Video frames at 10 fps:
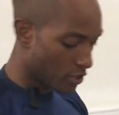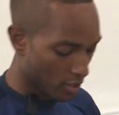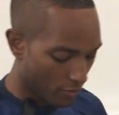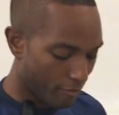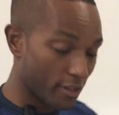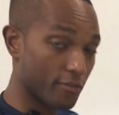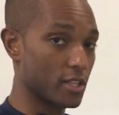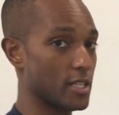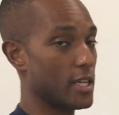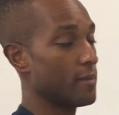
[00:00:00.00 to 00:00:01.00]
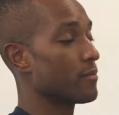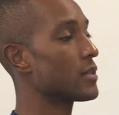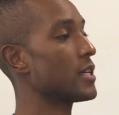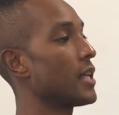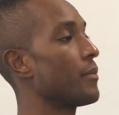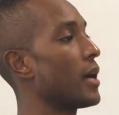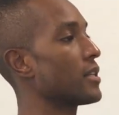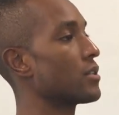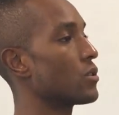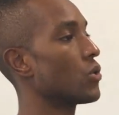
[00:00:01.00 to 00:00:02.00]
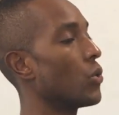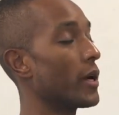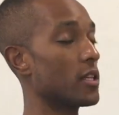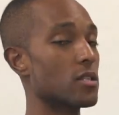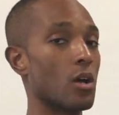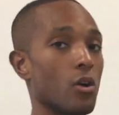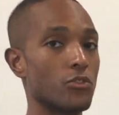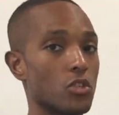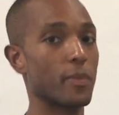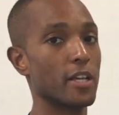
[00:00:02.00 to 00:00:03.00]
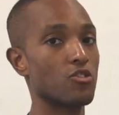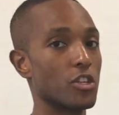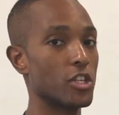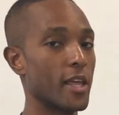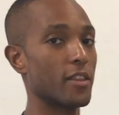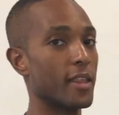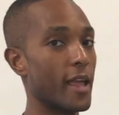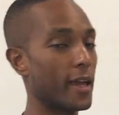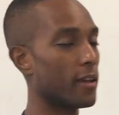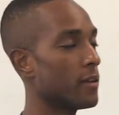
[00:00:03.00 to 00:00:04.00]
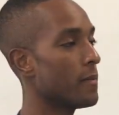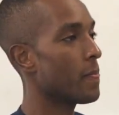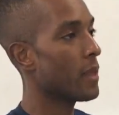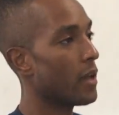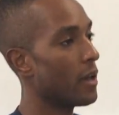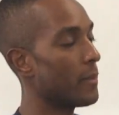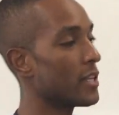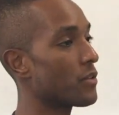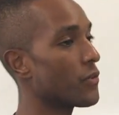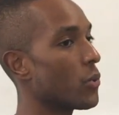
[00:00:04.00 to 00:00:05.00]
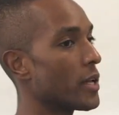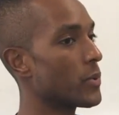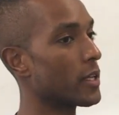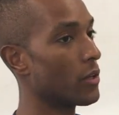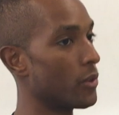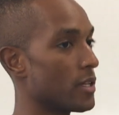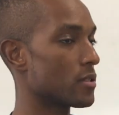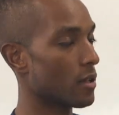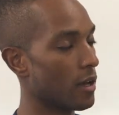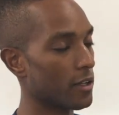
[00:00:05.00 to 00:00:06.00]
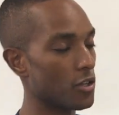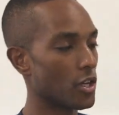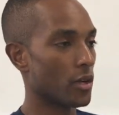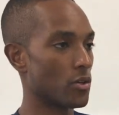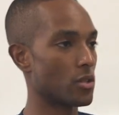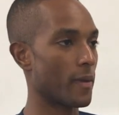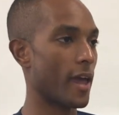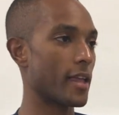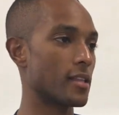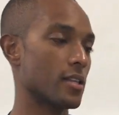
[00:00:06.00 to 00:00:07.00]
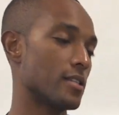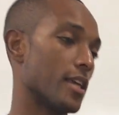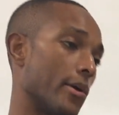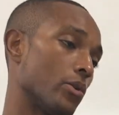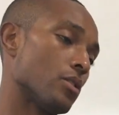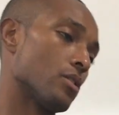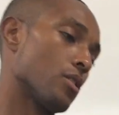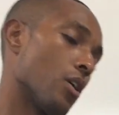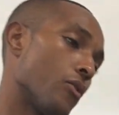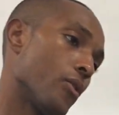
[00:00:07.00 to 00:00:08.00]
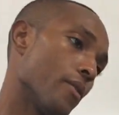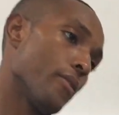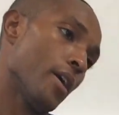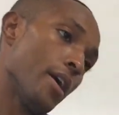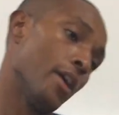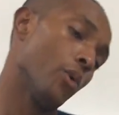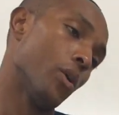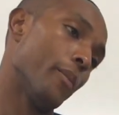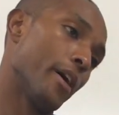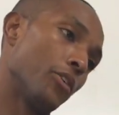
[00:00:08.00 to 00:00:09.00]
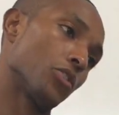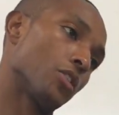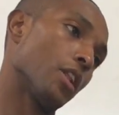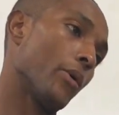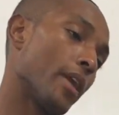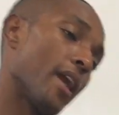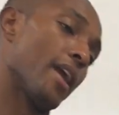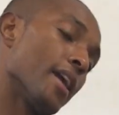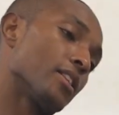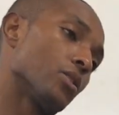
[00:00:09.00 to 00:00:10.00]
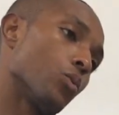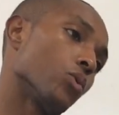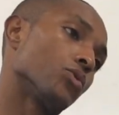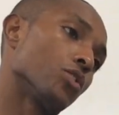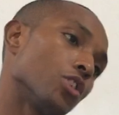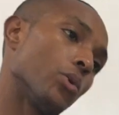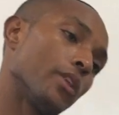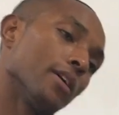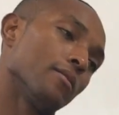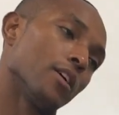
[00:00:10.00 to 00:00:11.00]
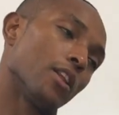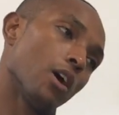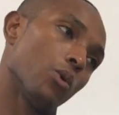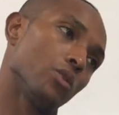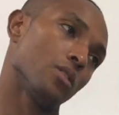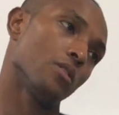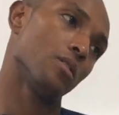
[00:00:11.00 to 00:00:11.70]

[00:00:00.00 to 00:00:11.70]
just at the front of your seat, sitting up nice and tall, we're going to start off just by stretching out the neck. And there's a few ways we can do this. I'm going to show you some head tilts to start off with, whereby you just lower your ear towards the shoulder and hold.